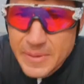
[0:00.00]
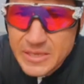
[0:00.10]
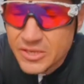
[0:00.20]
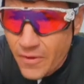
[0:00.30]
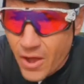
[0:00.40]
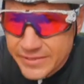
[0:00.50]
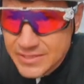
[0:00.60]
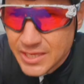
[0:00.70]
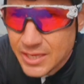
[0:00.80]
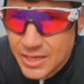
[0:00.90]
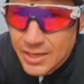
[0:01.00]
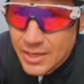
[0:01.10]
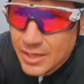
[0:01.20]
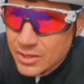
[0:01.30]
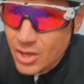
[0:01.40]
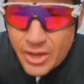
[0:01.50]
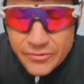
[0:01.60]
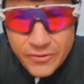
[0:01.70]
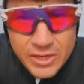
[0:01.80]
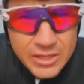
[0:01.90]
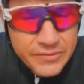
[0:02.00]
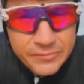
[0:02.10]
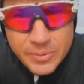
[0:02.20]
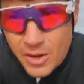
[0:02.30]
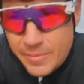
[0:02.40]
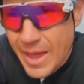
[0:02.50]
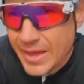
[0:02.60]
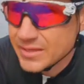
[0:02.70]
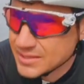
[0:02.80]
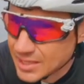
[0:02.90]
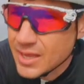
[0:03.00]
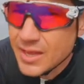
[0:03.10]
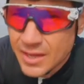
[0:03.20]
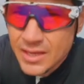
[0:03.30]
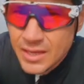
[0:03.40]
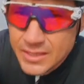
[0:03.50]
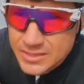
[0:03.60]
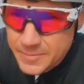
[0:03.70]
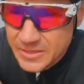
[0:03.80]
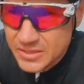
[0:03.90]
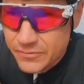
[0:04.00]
a big device. The iPhone 11 Pro Max is a big